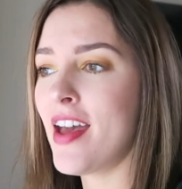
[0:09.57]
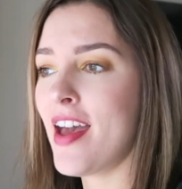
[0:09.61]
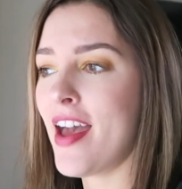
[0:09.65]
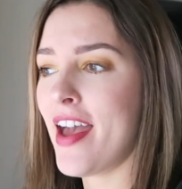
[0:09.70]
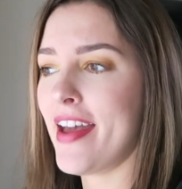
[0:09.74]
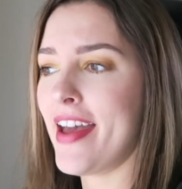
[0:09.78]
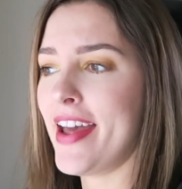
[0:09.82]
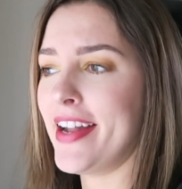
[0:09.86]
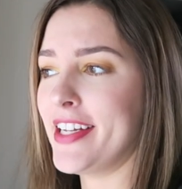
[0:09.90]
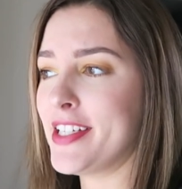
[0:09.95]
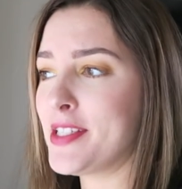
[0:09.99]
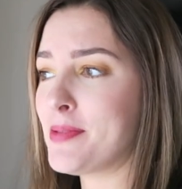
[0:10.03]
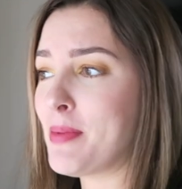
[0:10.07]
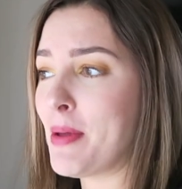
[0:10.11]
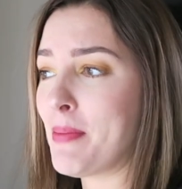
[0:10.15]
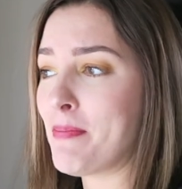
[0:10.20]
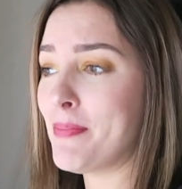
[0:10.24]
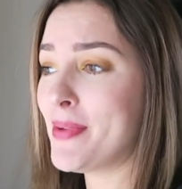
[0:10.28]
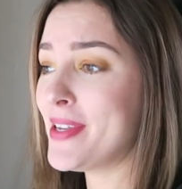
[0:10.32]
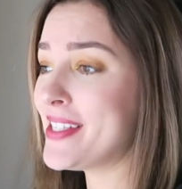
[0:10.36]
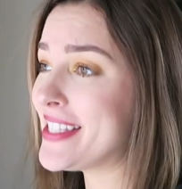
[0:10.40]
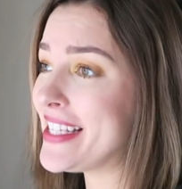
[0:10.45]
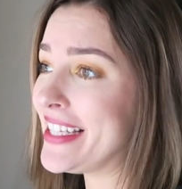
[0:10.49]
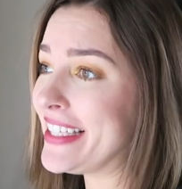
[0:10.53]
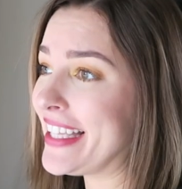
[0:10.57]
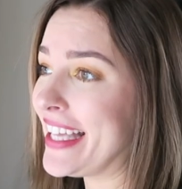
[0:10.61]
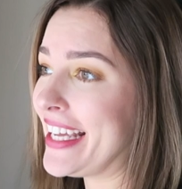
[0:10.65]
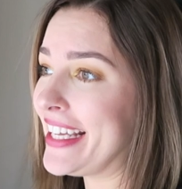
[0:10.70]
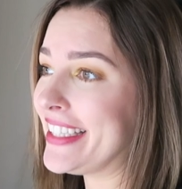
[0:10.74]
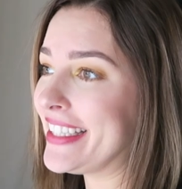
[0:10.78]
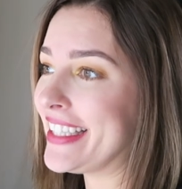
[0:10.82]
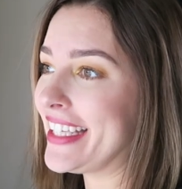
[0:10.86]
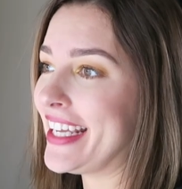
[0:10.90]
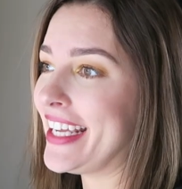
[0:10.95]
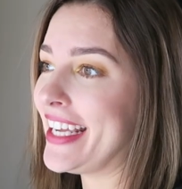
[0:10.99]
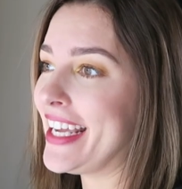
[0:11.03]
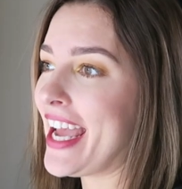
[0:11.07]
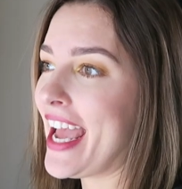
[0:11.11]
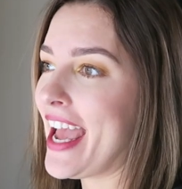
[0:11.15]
and it's been busy lately